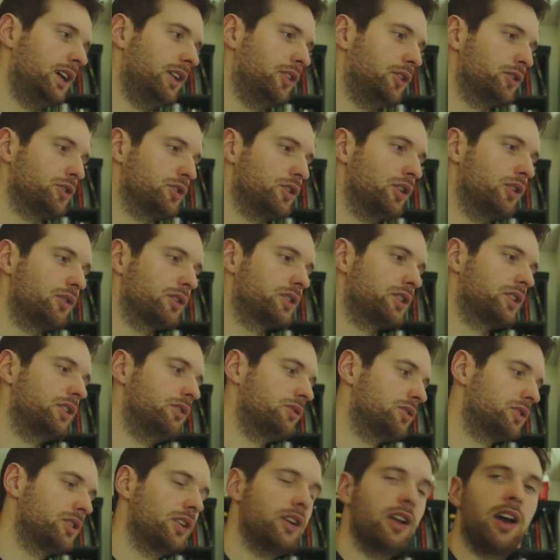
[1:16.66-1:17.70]
there's no
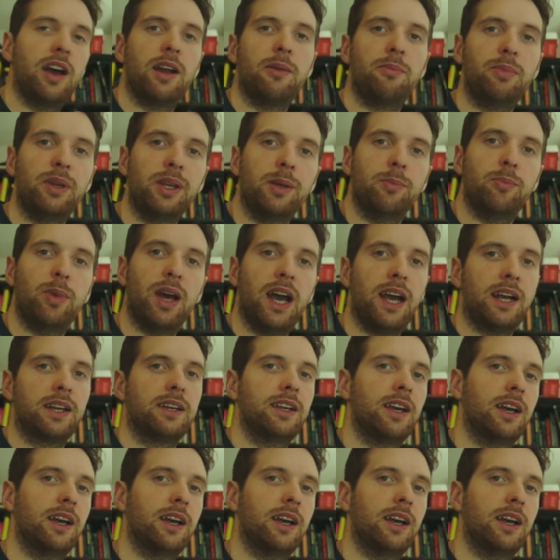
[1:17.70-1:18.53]
excuse to not be backed